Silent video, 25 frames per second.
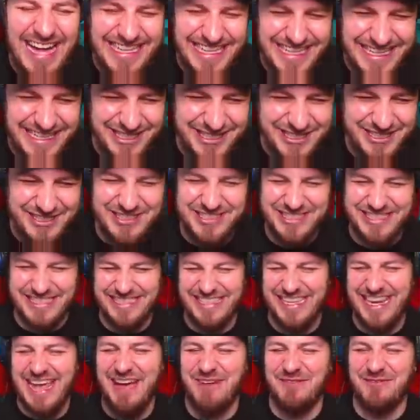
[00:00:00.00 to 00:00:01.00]
You
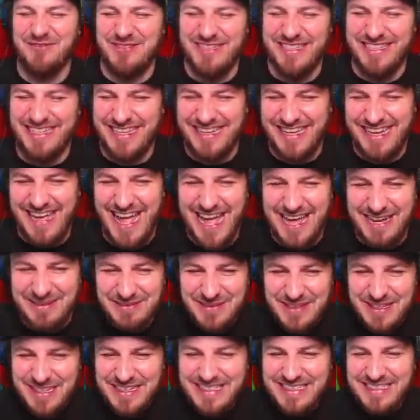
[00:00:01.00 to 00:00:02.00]
just left the
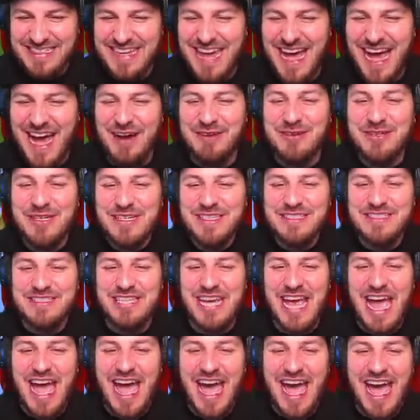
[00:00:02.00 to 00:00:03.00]
game. No,
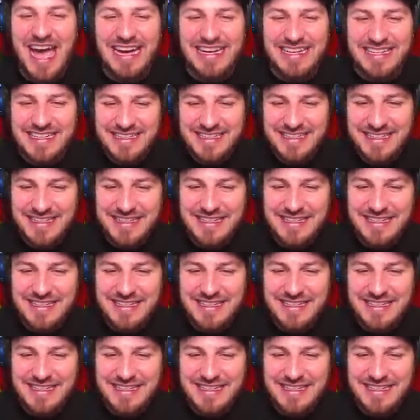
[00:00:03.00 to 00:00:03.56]
Jack,